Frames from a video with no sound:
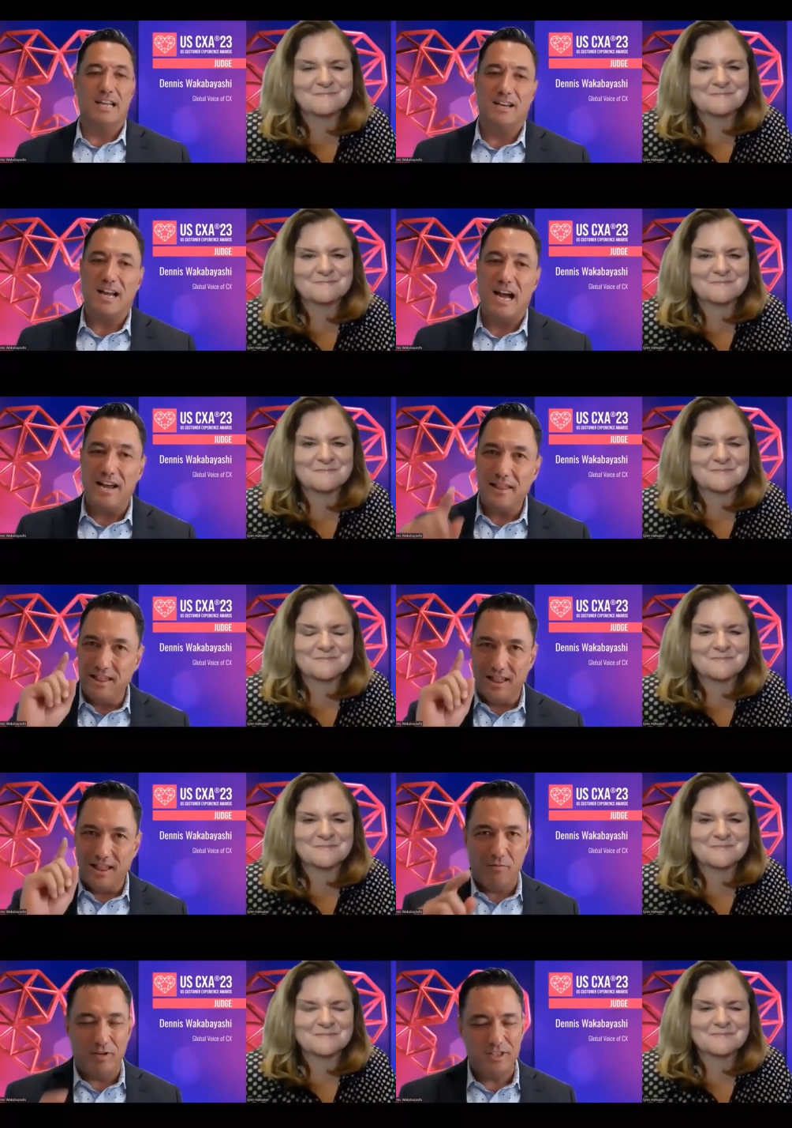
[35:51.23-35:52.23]
Speaker 1: Lynn, I
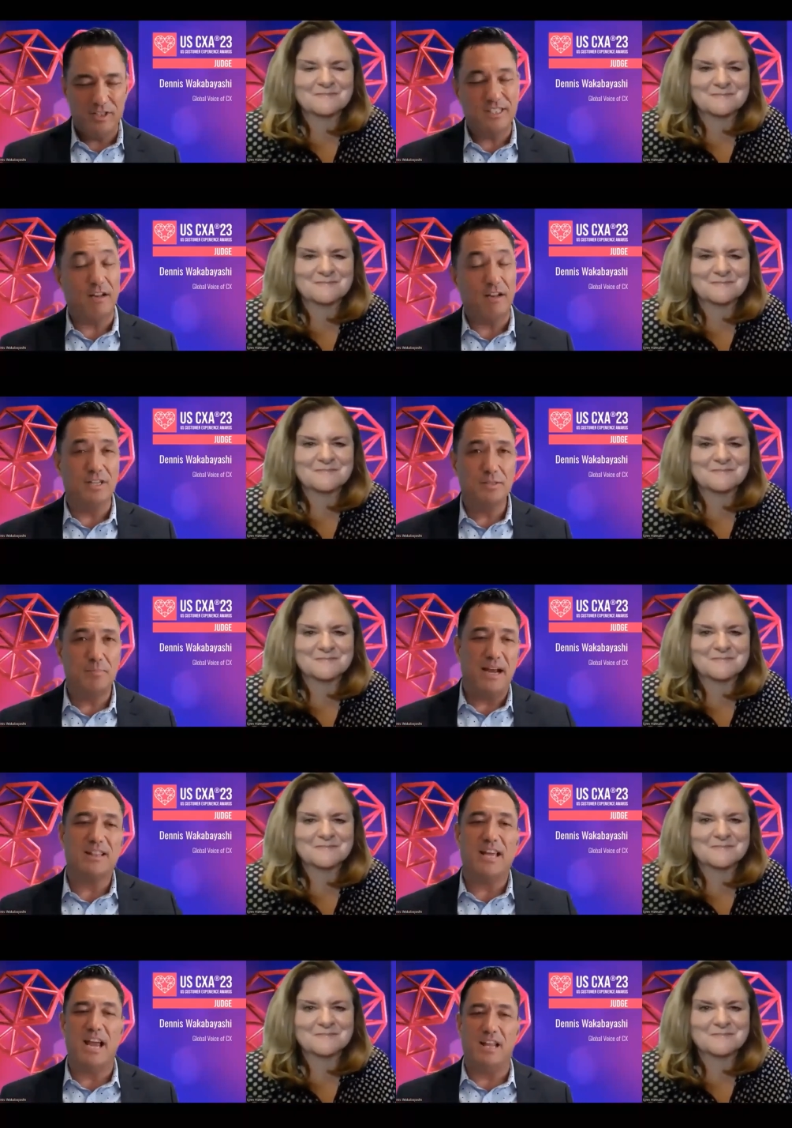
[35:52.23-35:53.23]
love what you said.
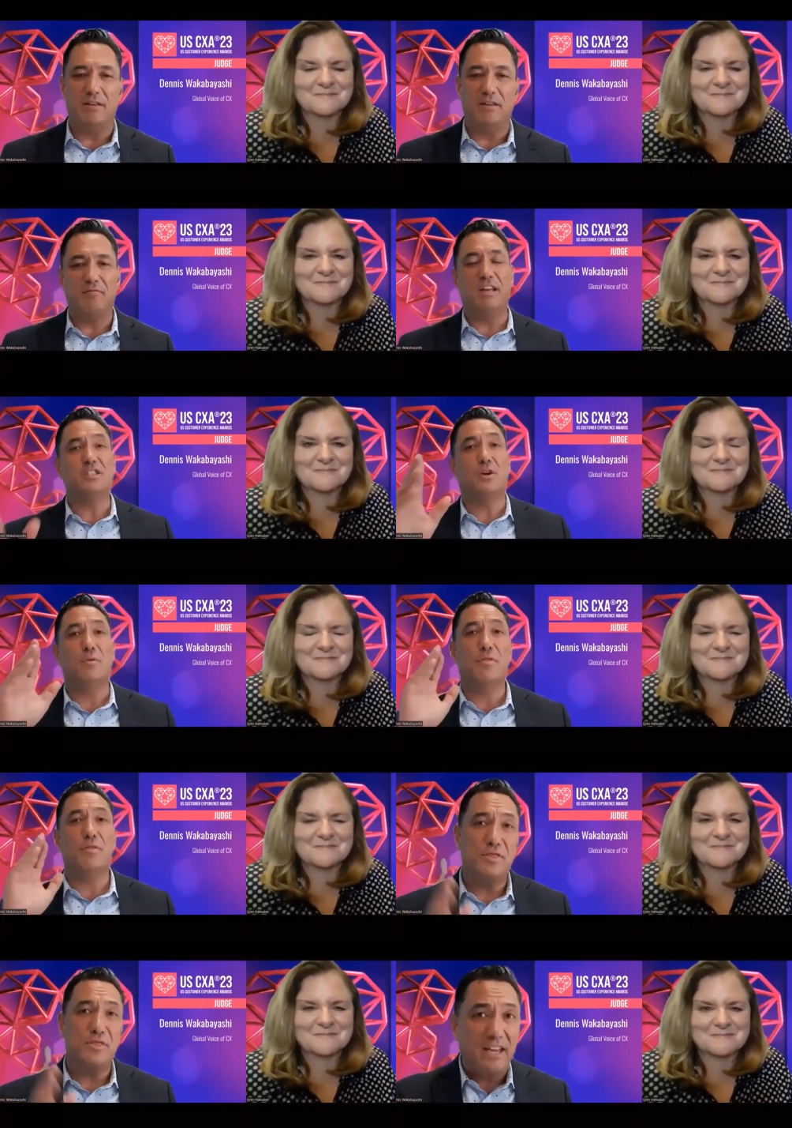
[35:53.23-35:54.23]
Respect the hand that feeds you.
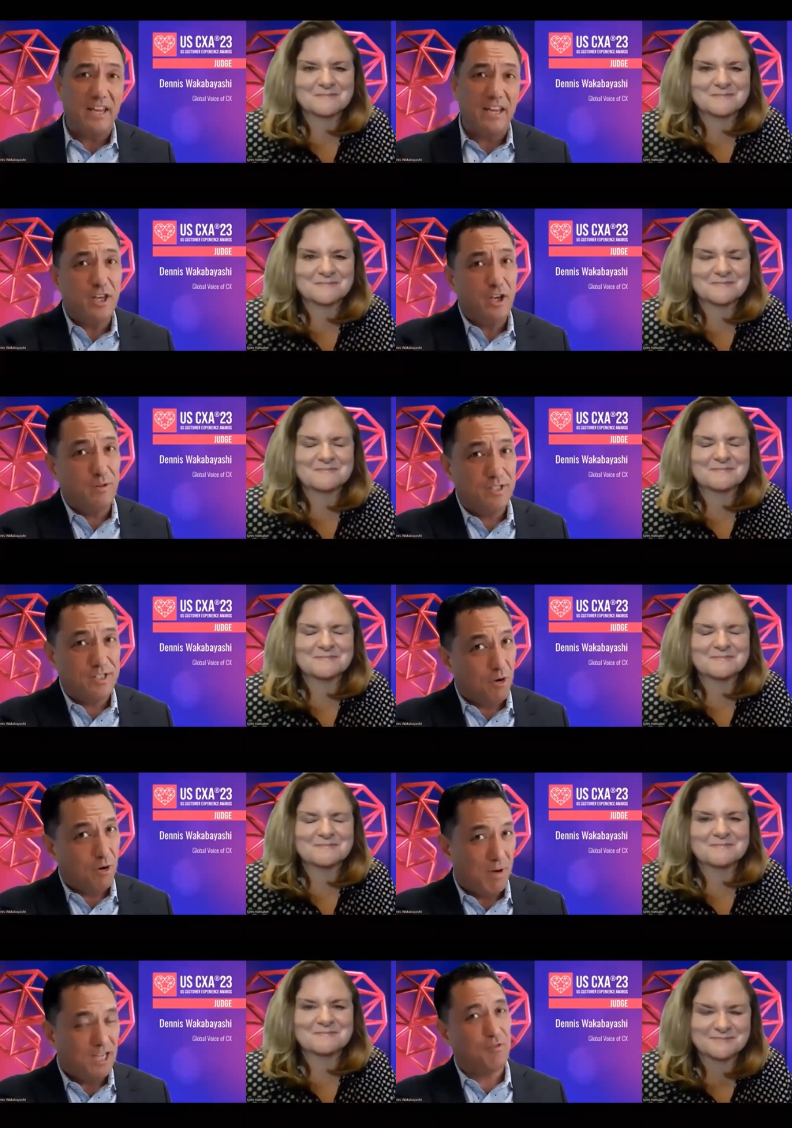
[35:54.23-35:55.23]
Thank you so
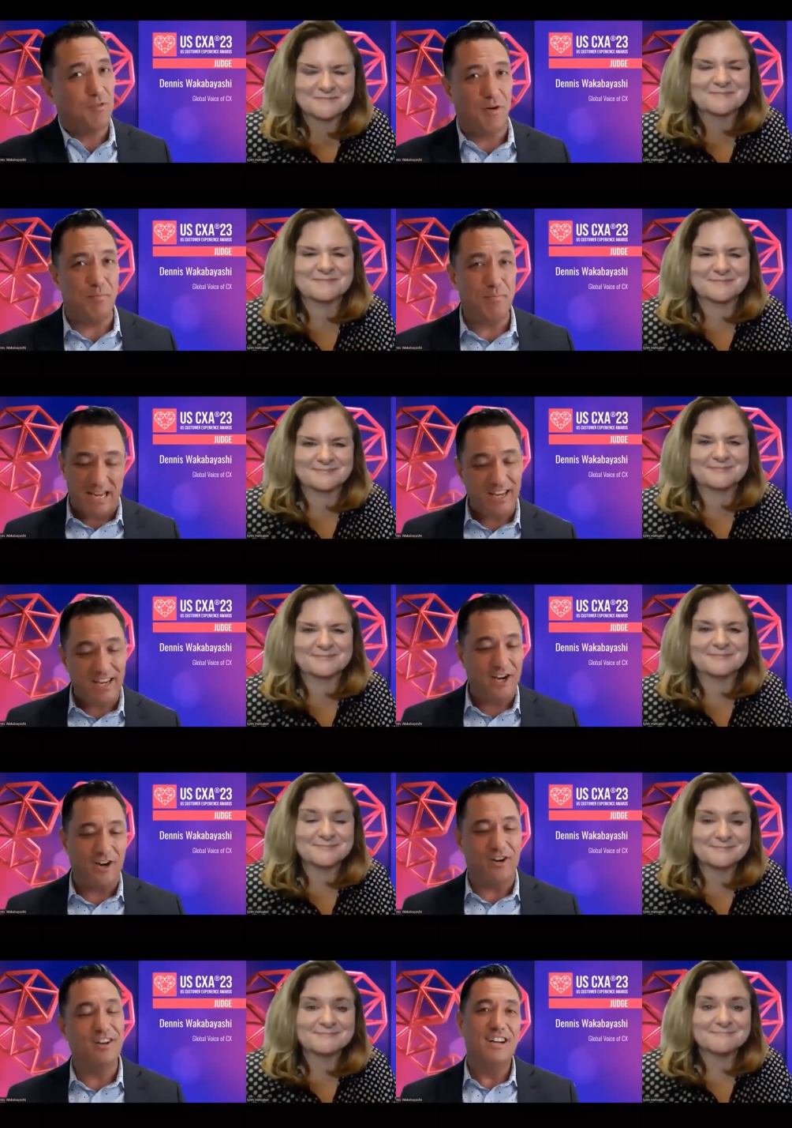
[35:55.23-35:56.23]
much for being
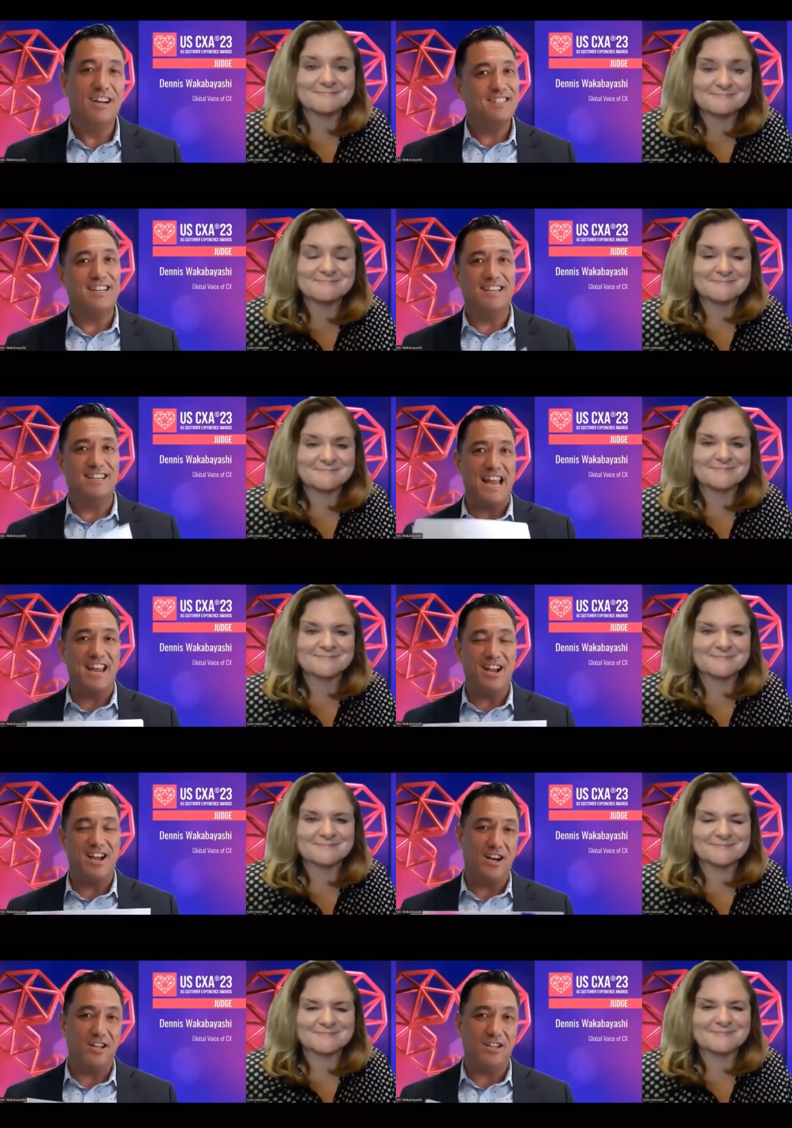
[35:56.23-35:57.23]
here today
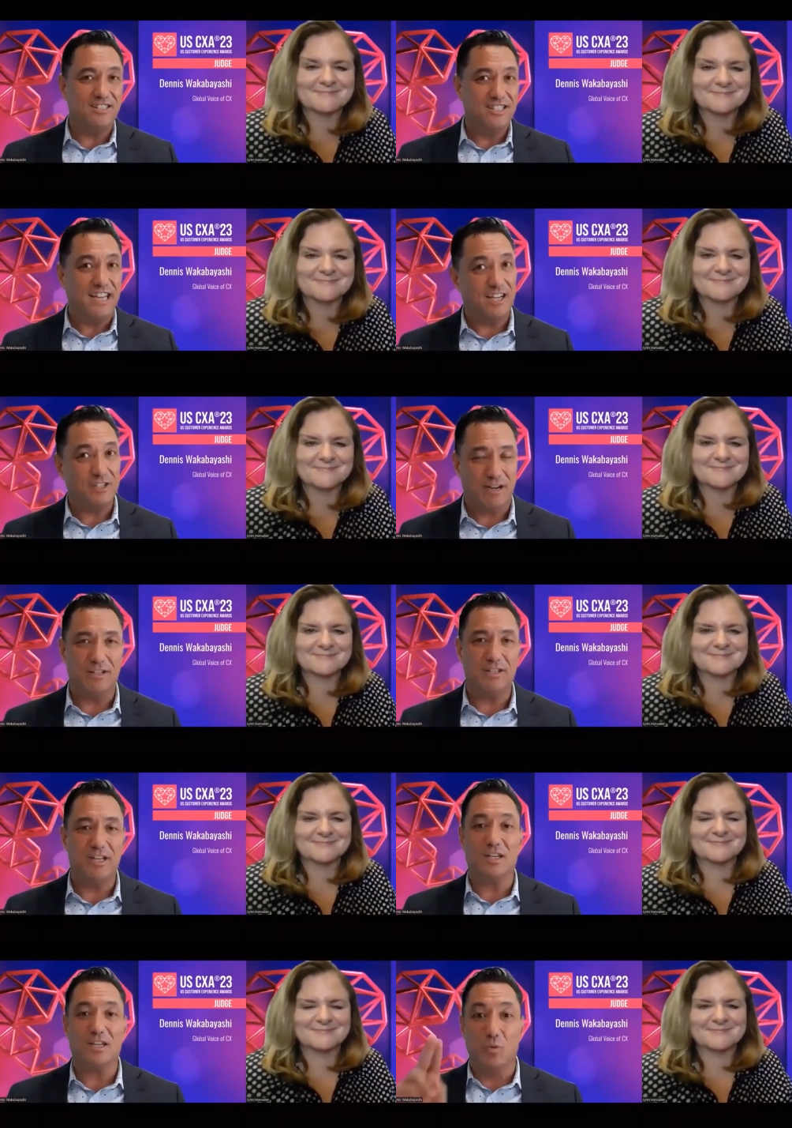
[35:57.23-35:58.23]
on CX Trend
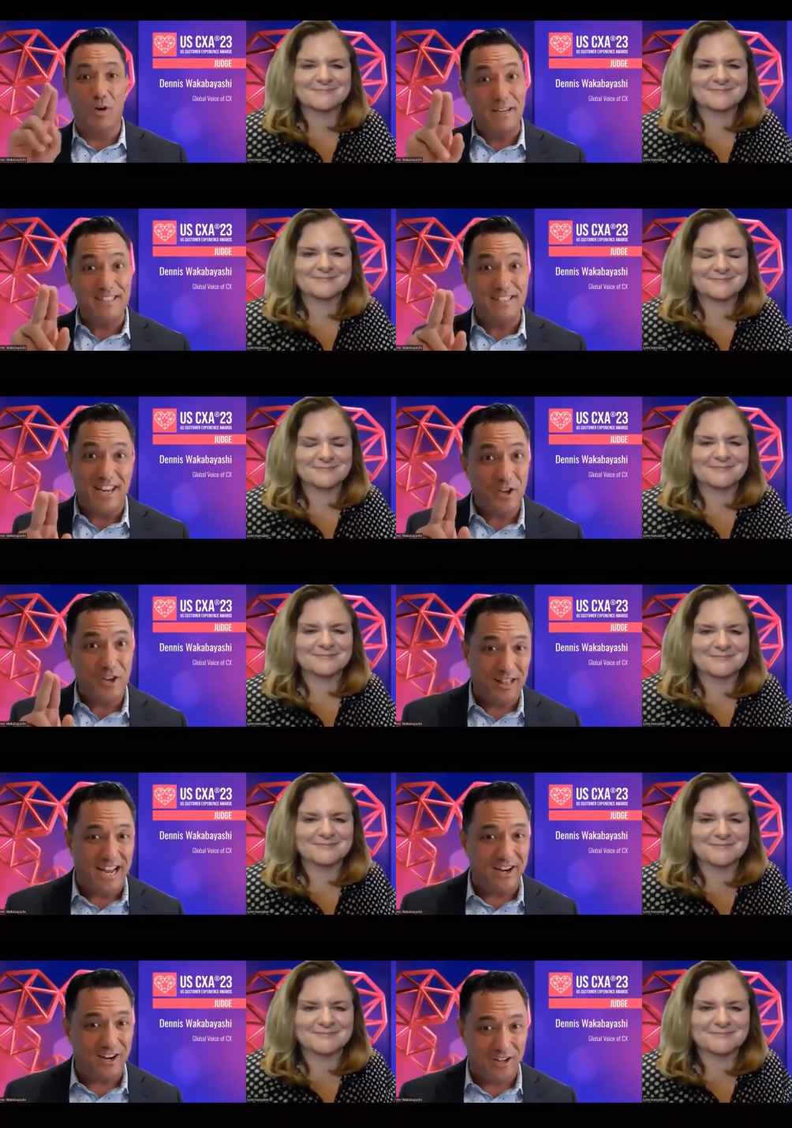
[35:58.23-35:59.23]
Talks. We'll be seeing you
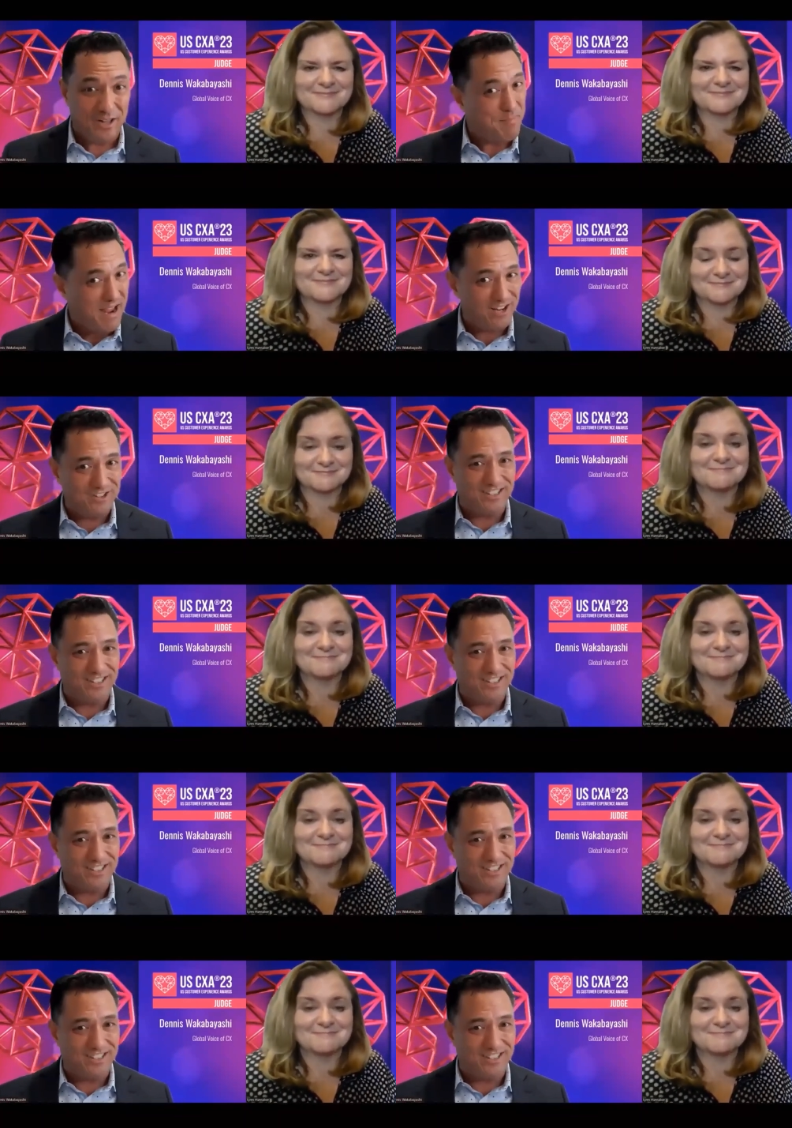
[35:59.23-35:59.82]
later in the panel